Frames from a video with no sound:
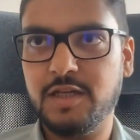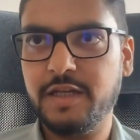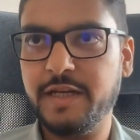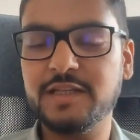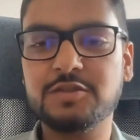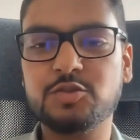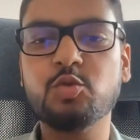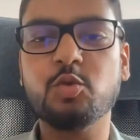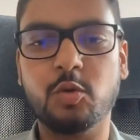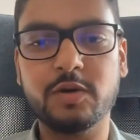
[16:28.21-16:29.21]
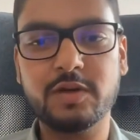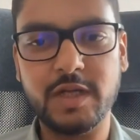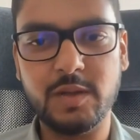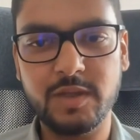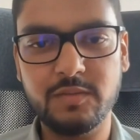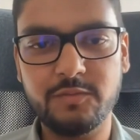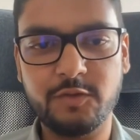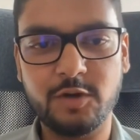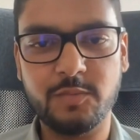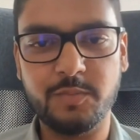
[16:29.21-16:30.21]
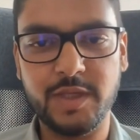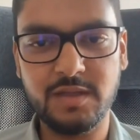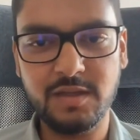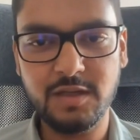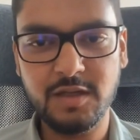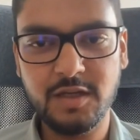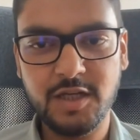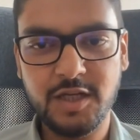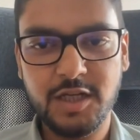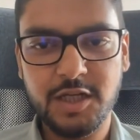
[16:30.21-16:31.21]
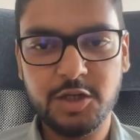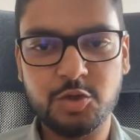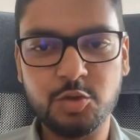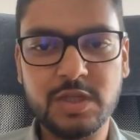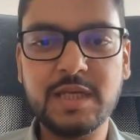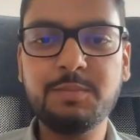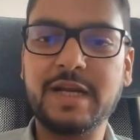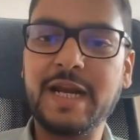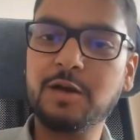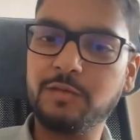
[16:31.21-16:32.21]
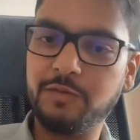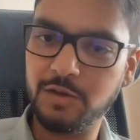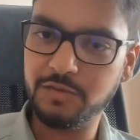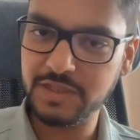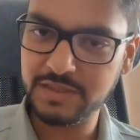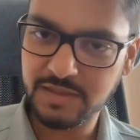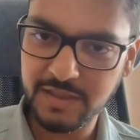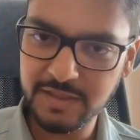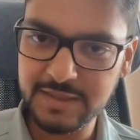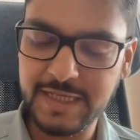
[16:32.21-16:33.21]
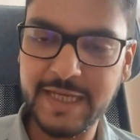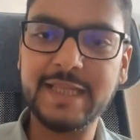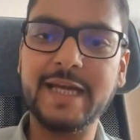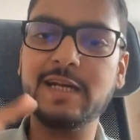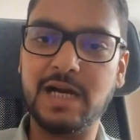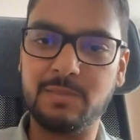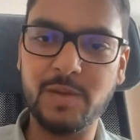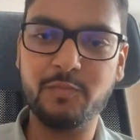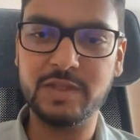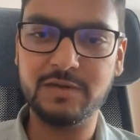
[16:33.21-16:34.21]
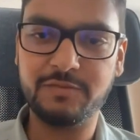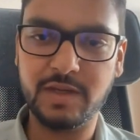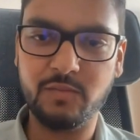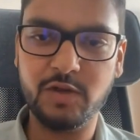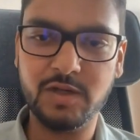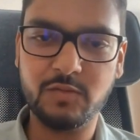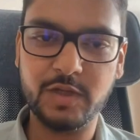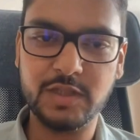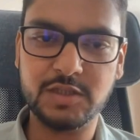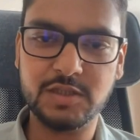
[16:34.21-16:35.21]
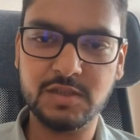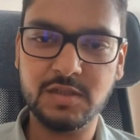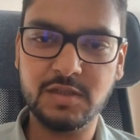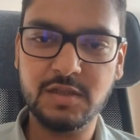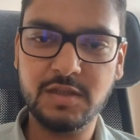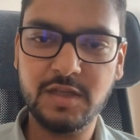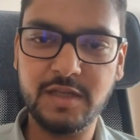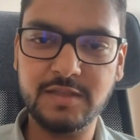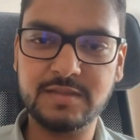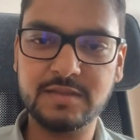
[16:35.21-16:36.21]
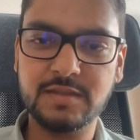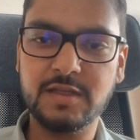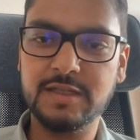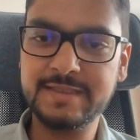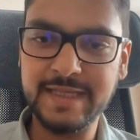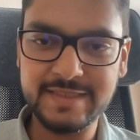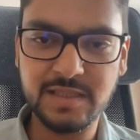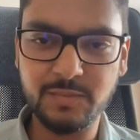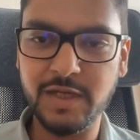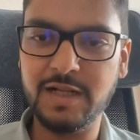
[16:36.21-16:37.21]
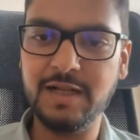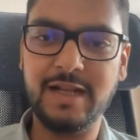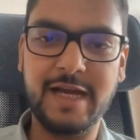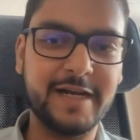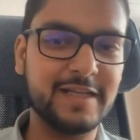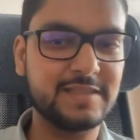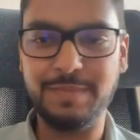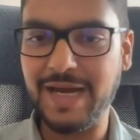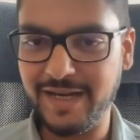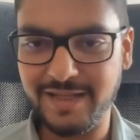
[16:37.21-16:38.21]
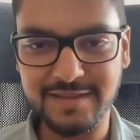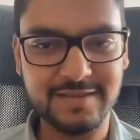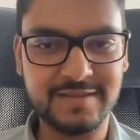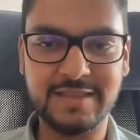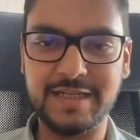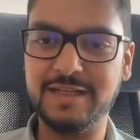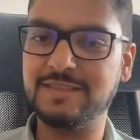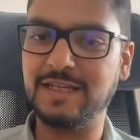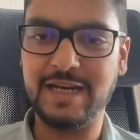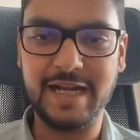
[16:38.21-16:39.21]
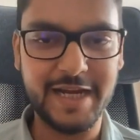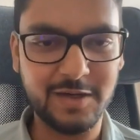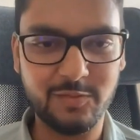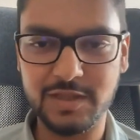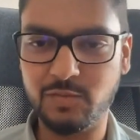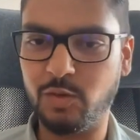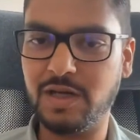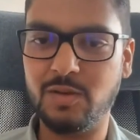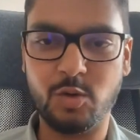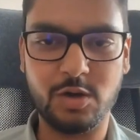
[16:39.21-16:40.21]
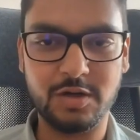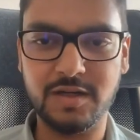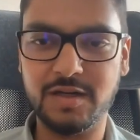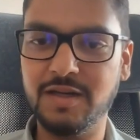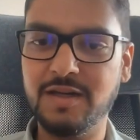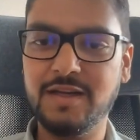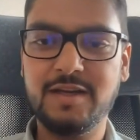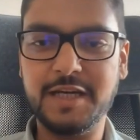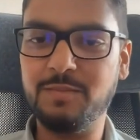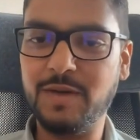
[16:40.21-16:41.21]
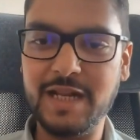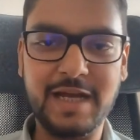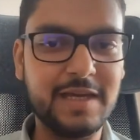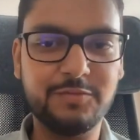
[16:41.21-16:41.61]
it is too overwhelming for me to keep track of all of these things and then come up with a framework which is sensible and is balanced and is aligned with what I want in my life